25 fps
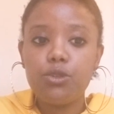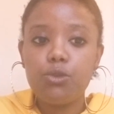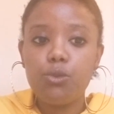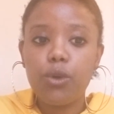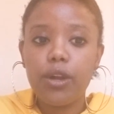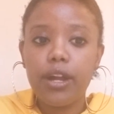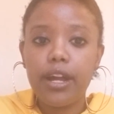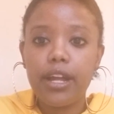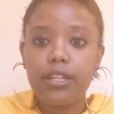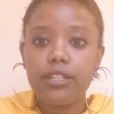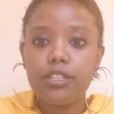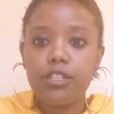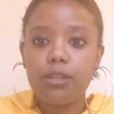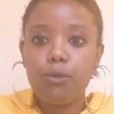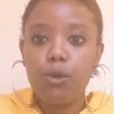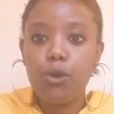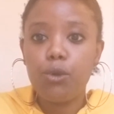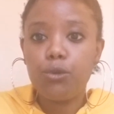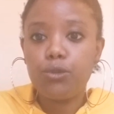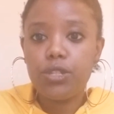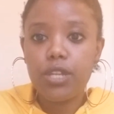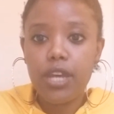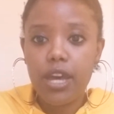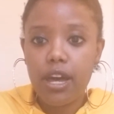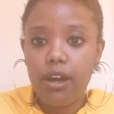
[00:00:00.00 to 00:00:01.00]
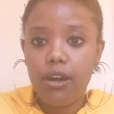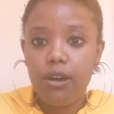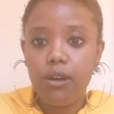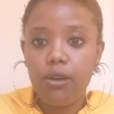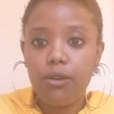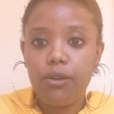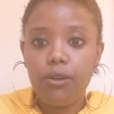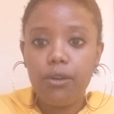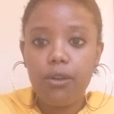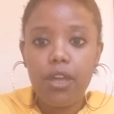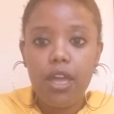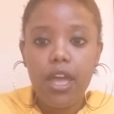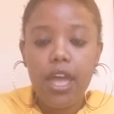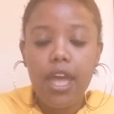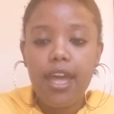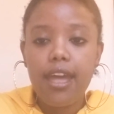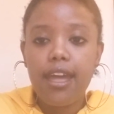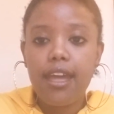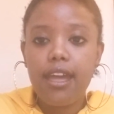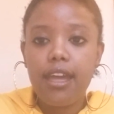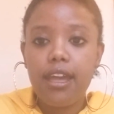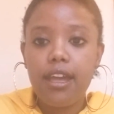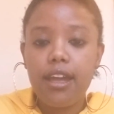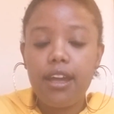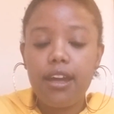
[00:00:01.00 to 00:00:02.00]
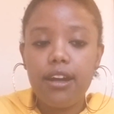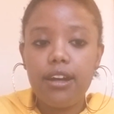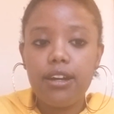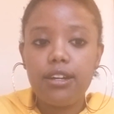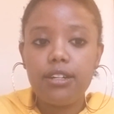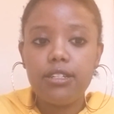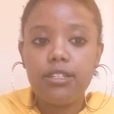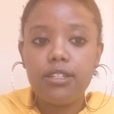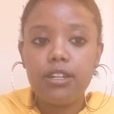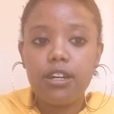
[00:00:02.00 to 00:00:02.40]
work at some hotel, and